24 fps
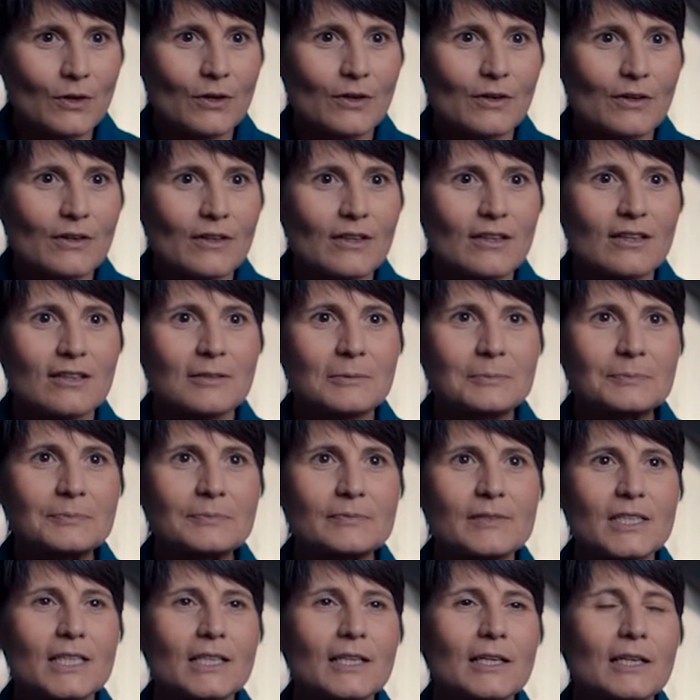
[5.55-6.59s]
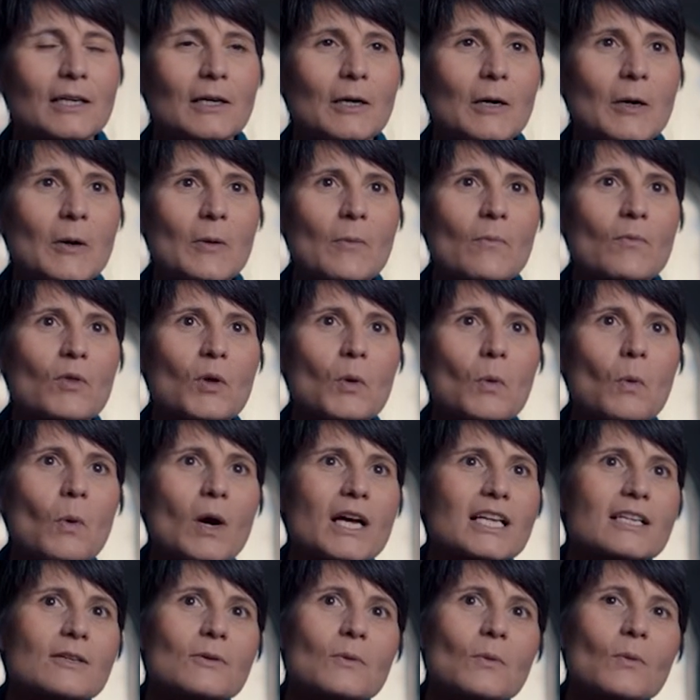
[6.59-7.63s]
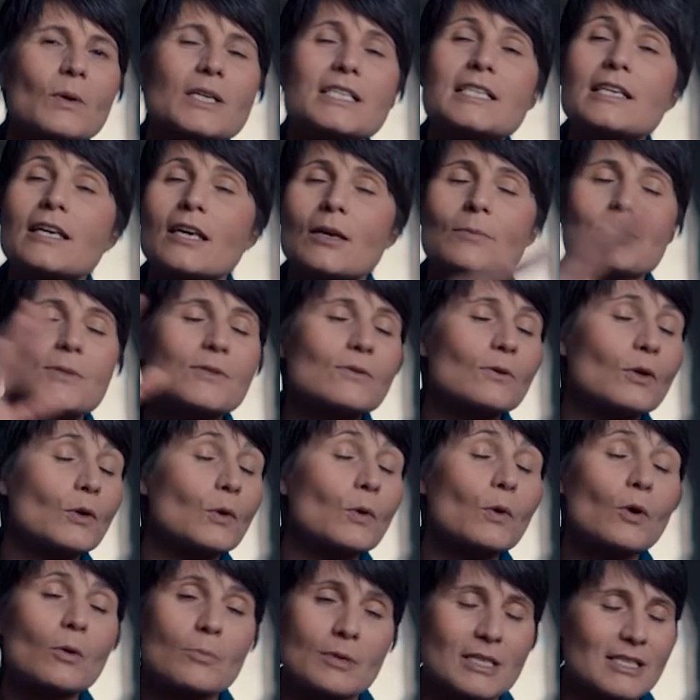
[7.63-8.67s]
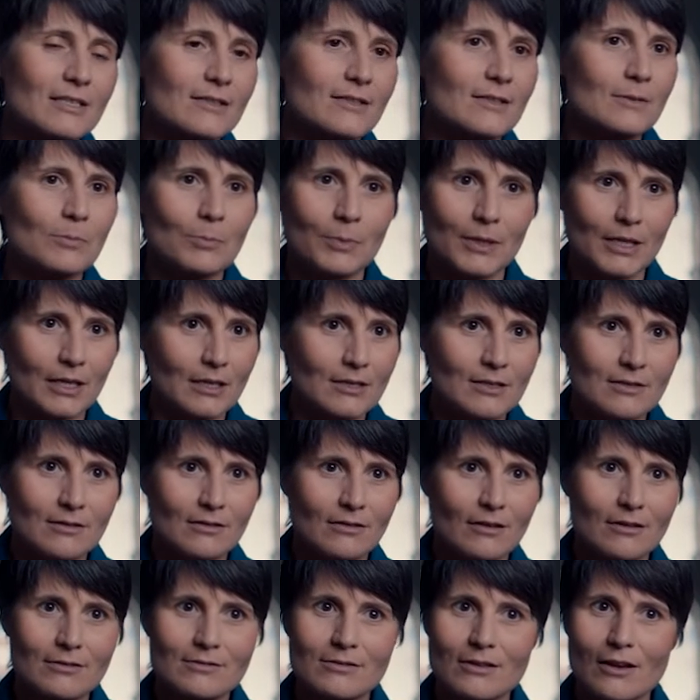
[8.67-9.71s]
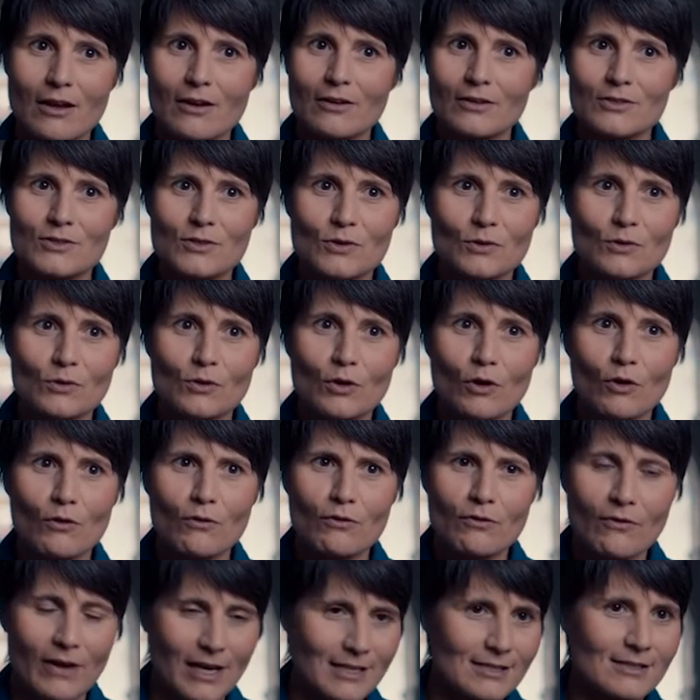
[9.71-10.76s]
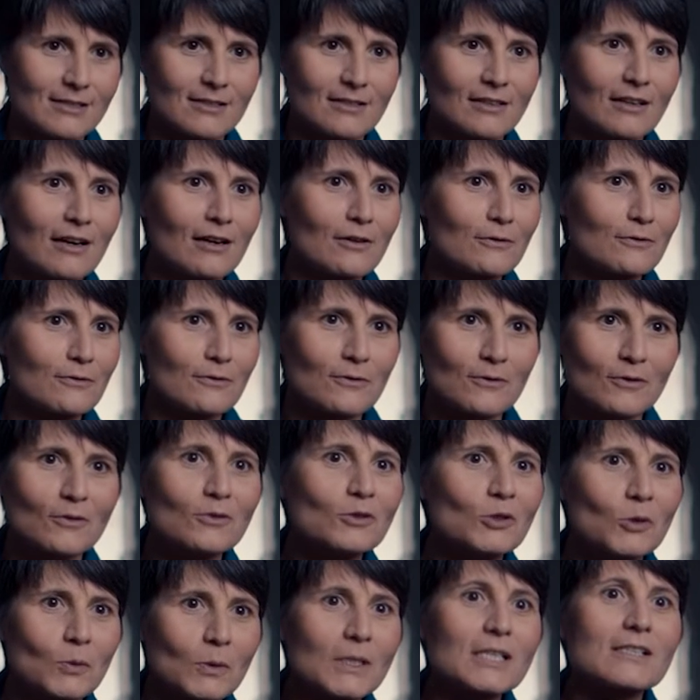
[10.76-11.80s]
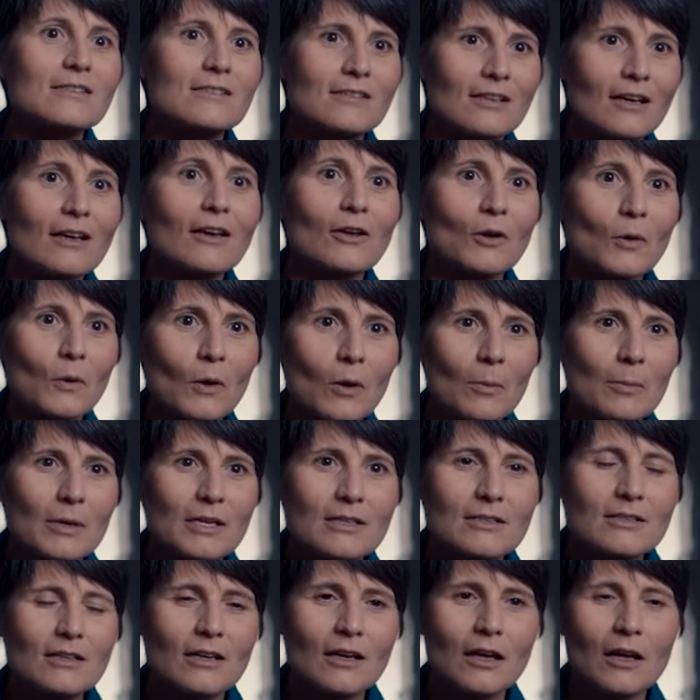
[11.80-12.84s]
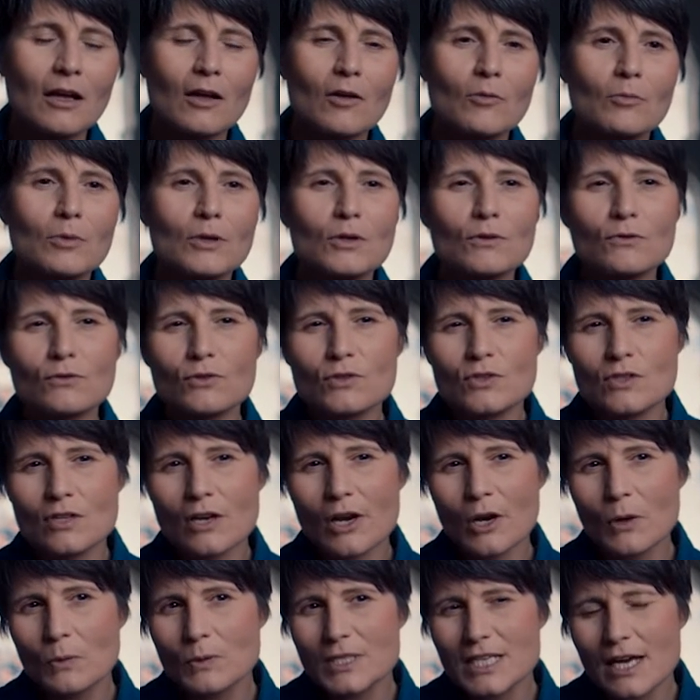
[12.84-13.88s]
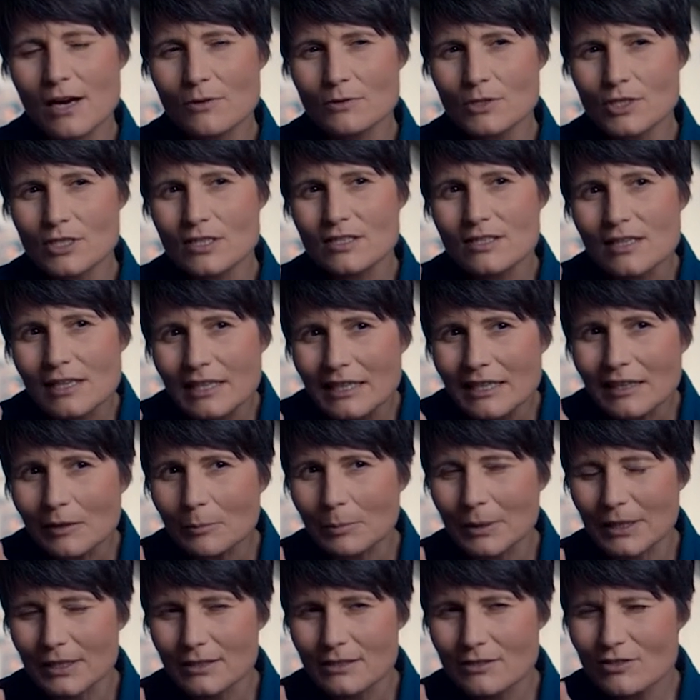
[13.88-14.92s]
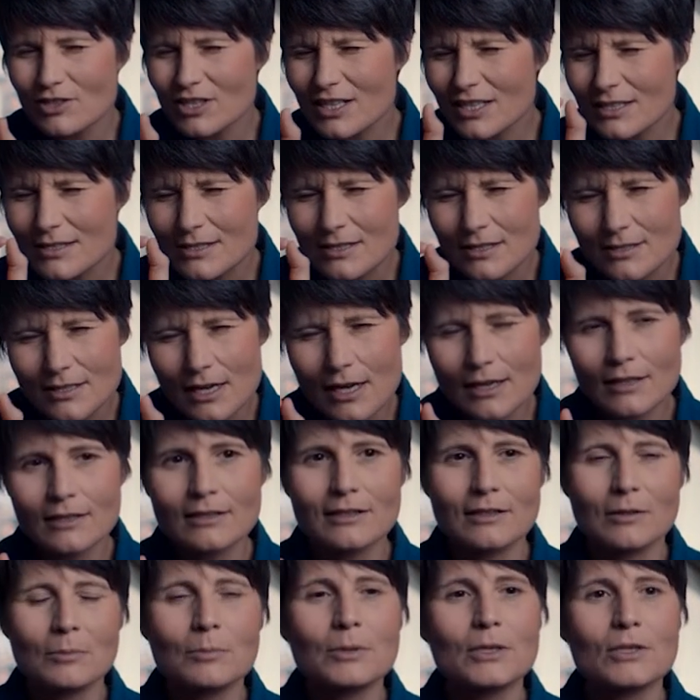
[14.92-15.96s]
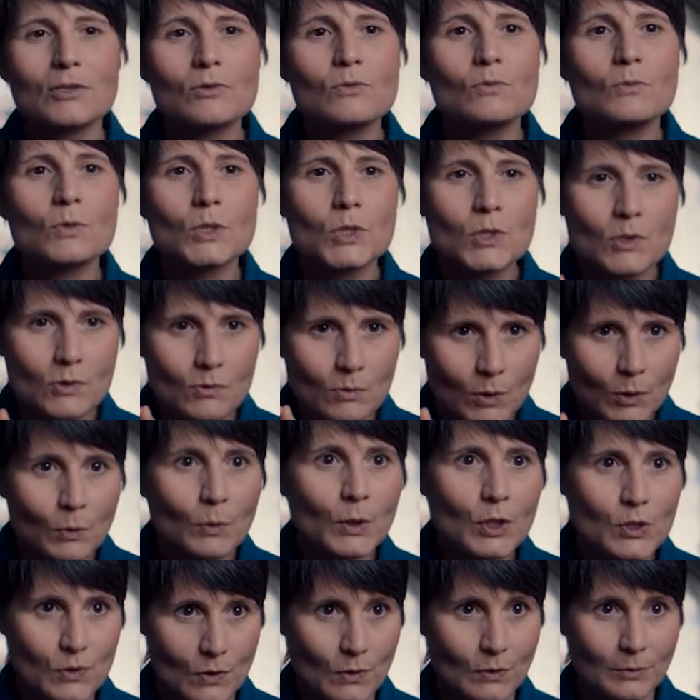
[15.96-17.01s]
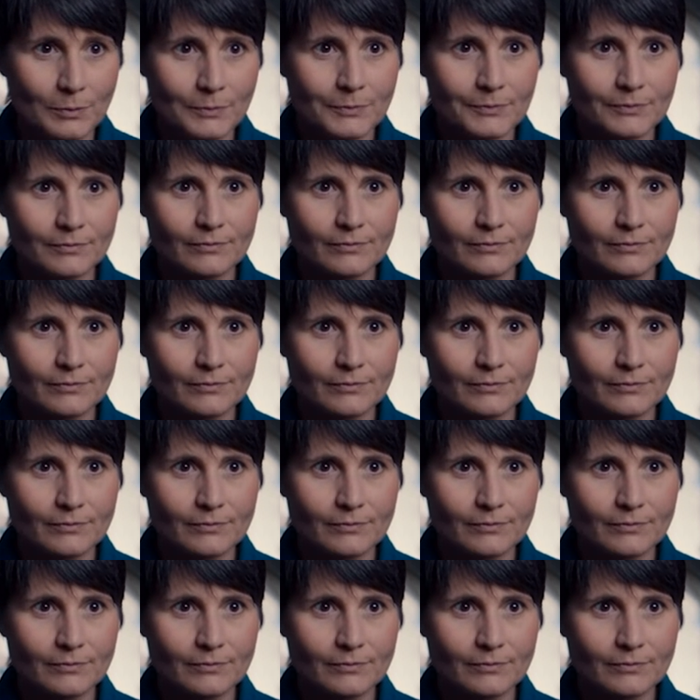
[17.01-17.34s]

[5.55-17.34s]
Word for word: Earth. Um, what, what keeps you in orbit is speed. As long as you go fast enough, you will stay in orbit. But if you slow down just a little bit, just a tiny little bit, which is what we do,